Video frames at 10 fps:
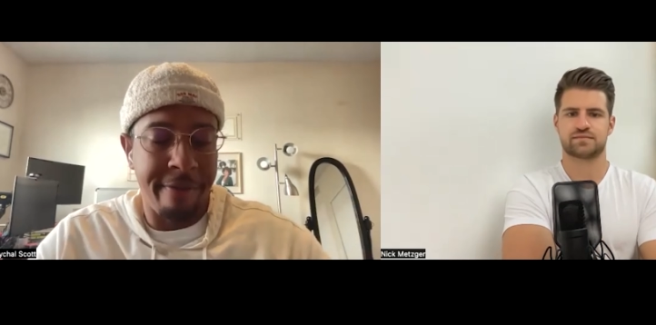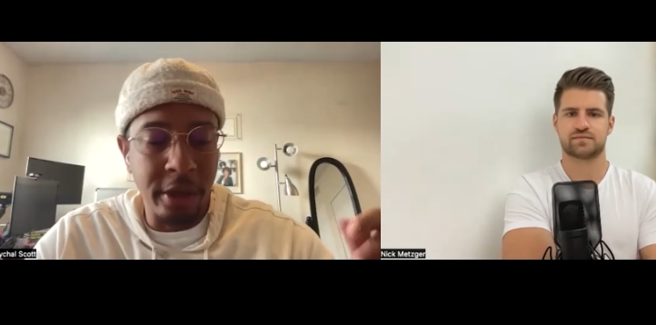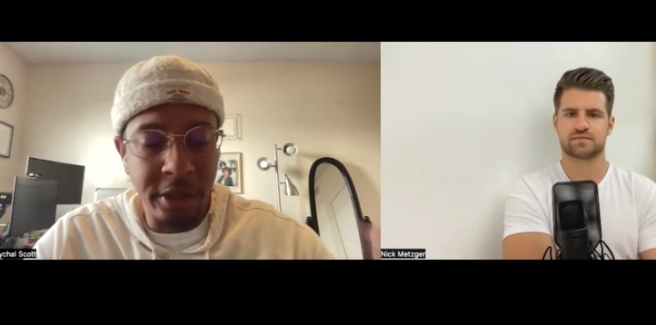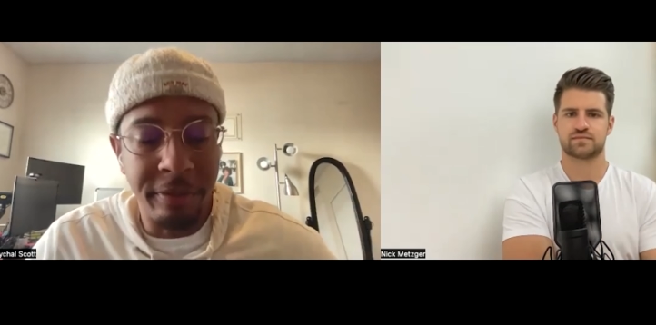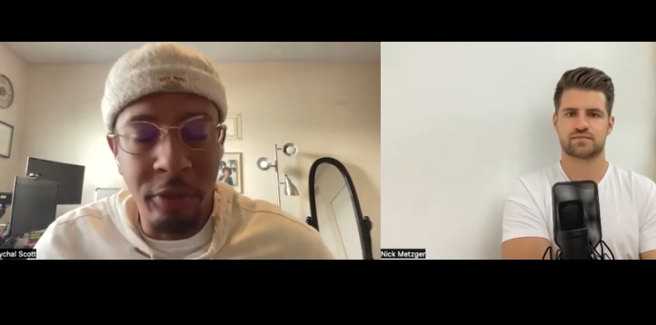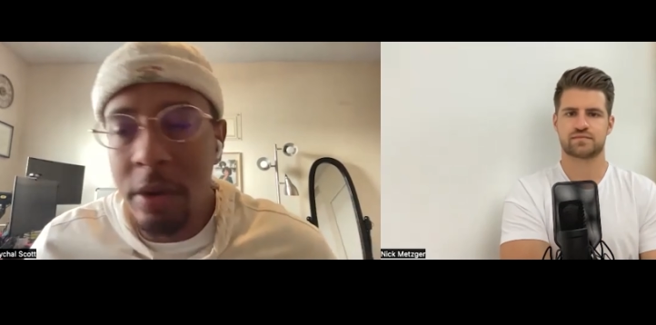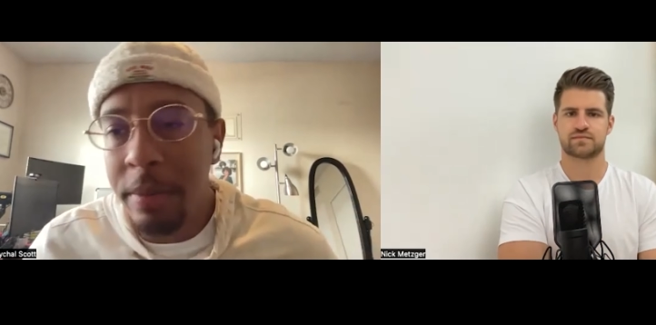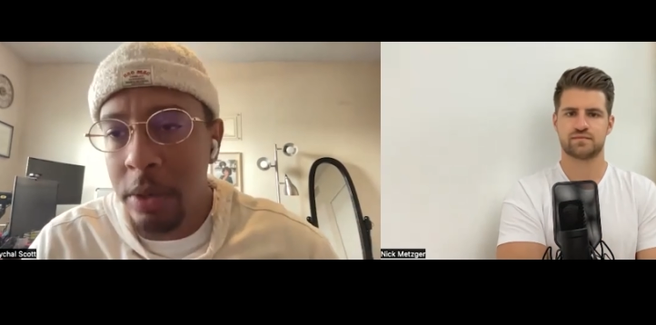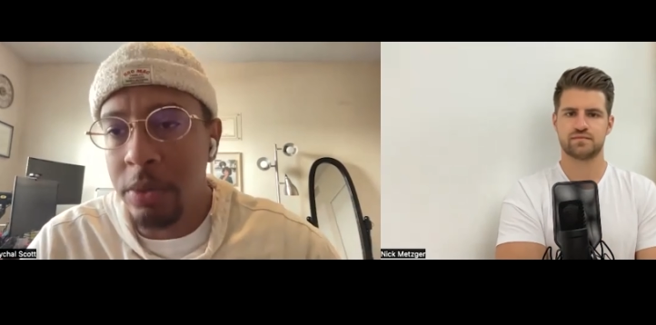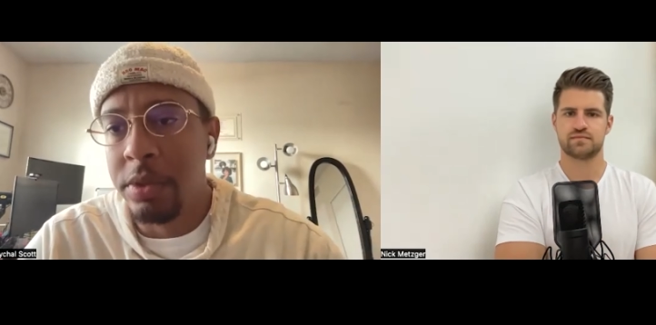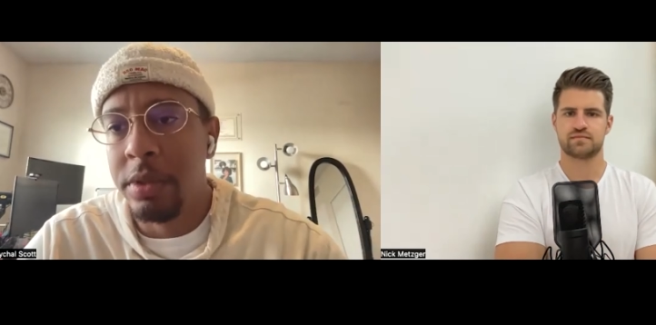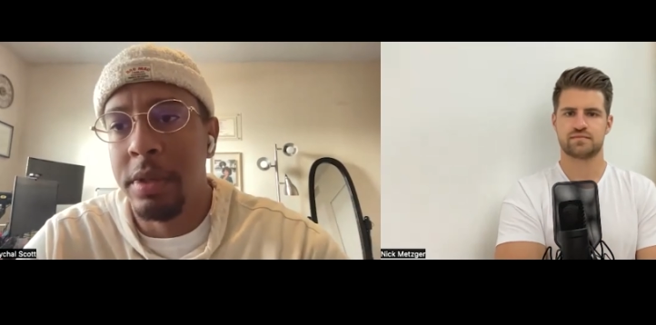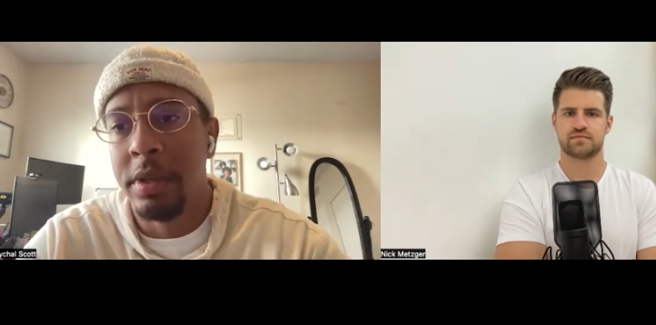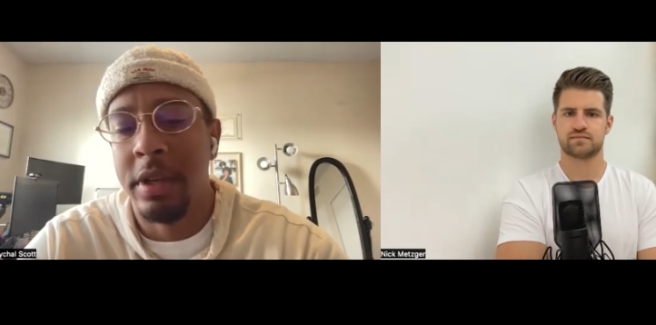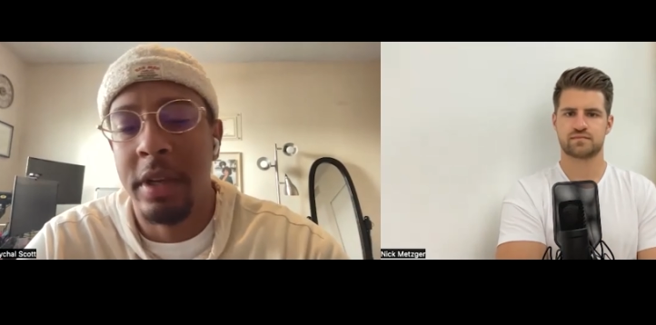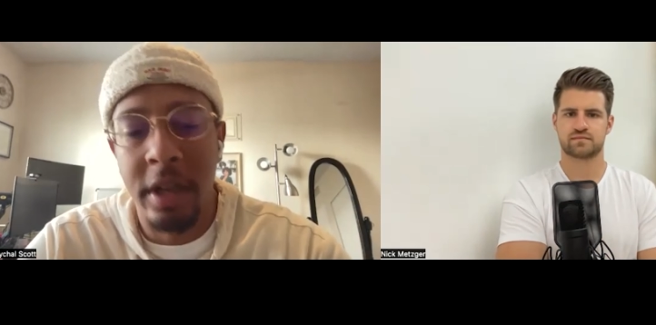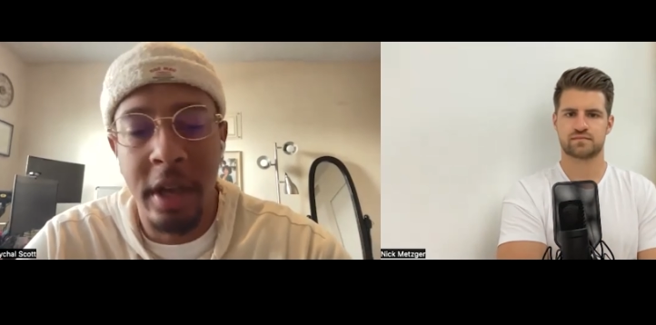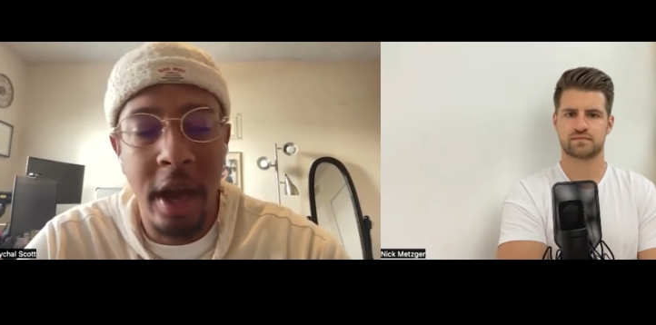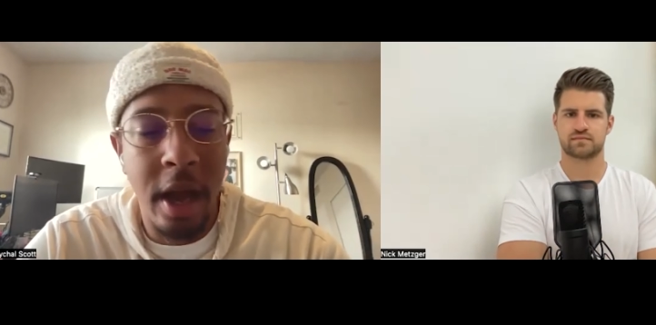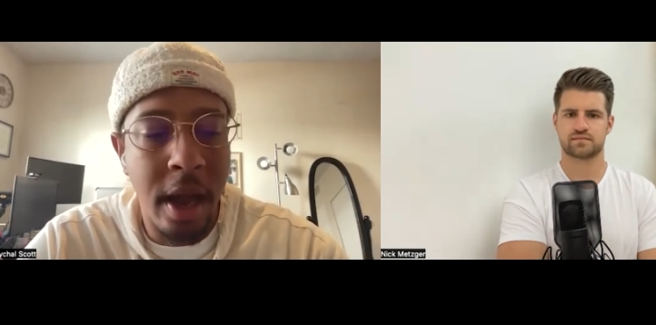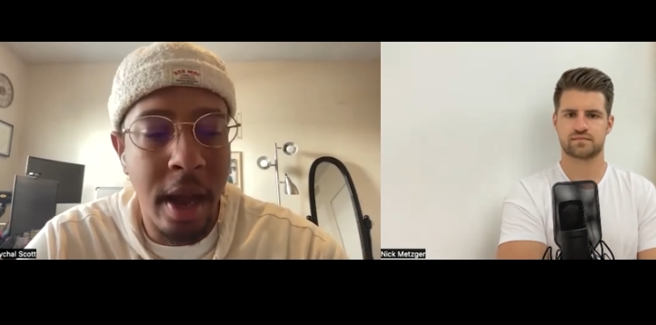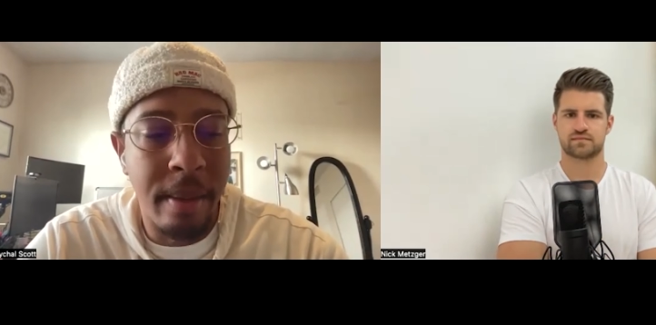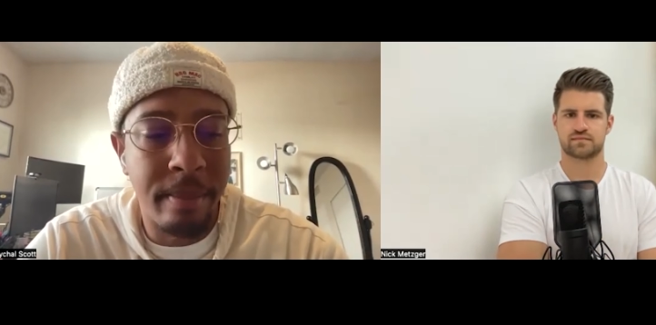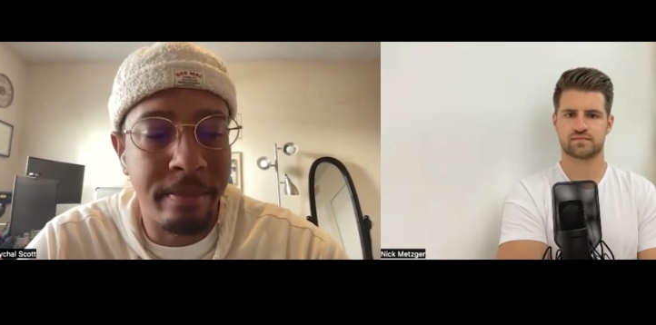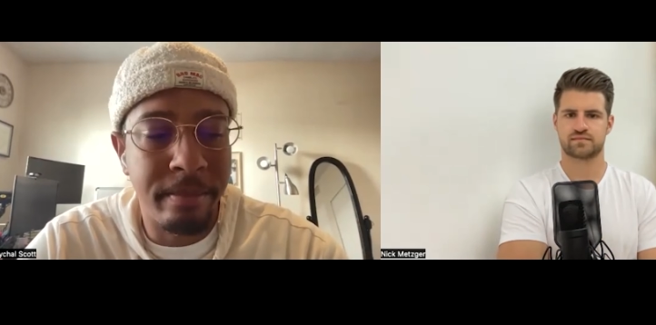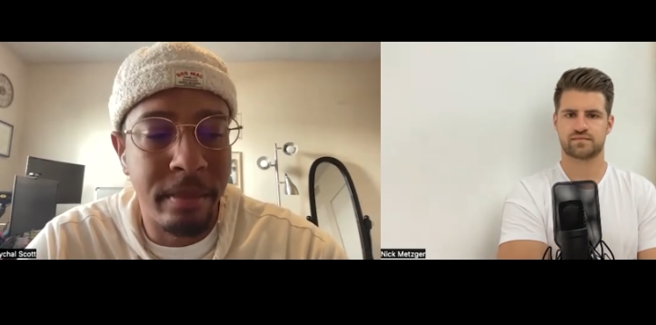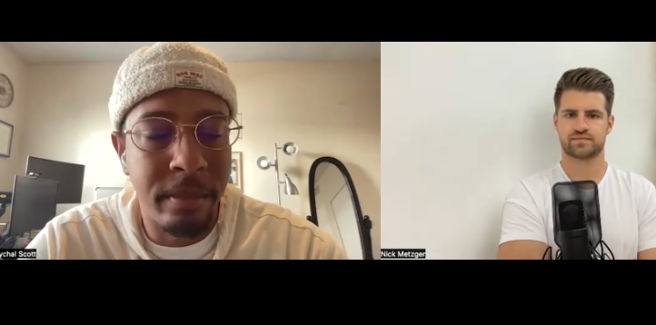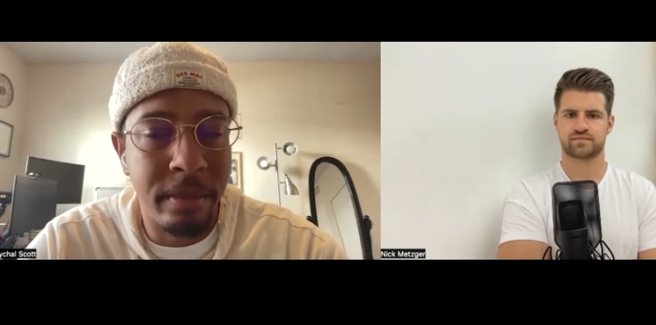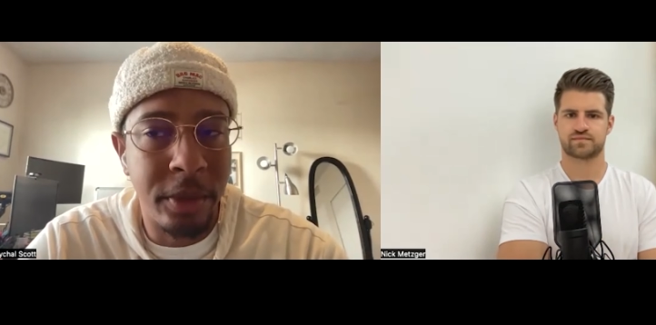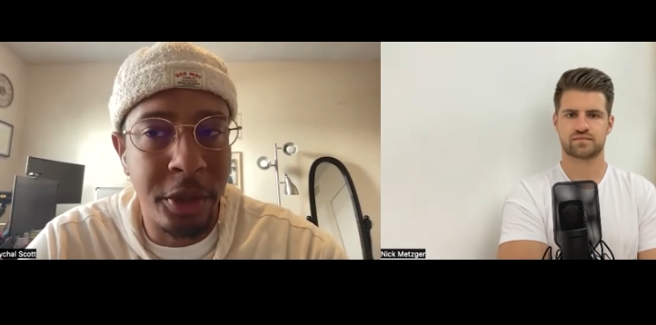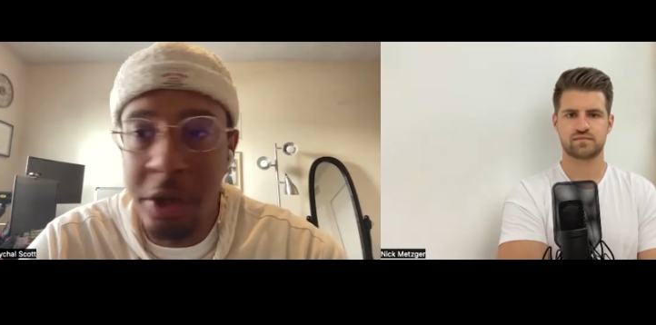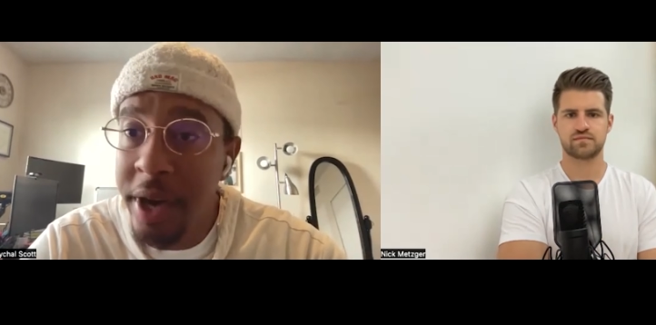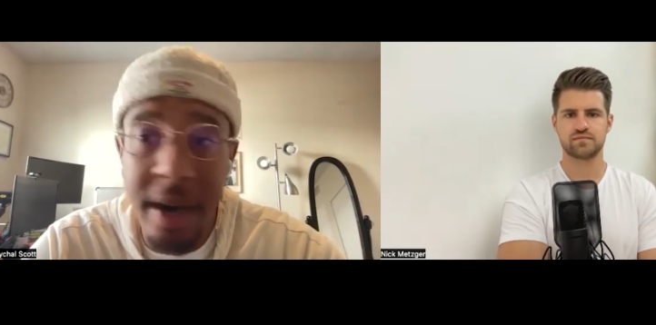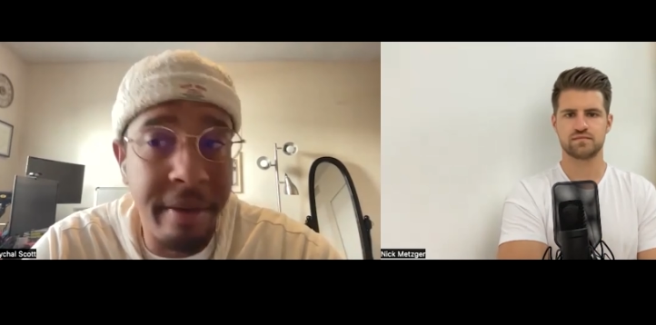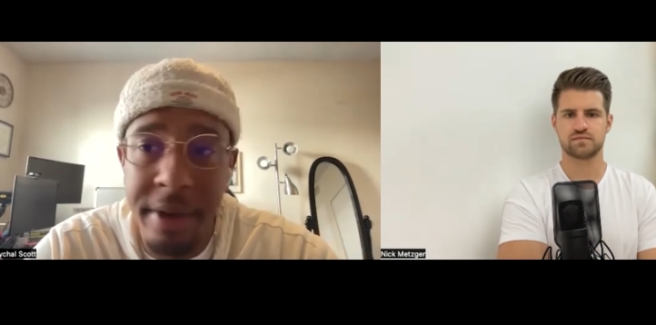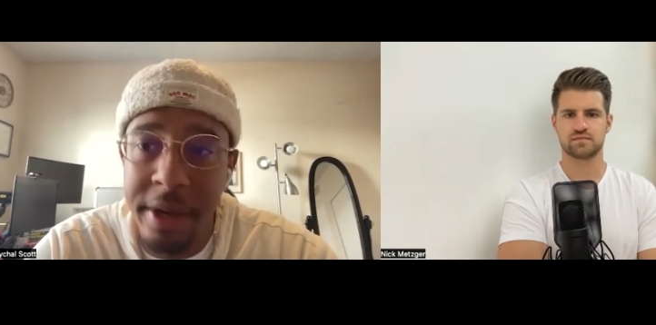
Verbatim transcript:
Speaker 1: first and foremost, um you're not a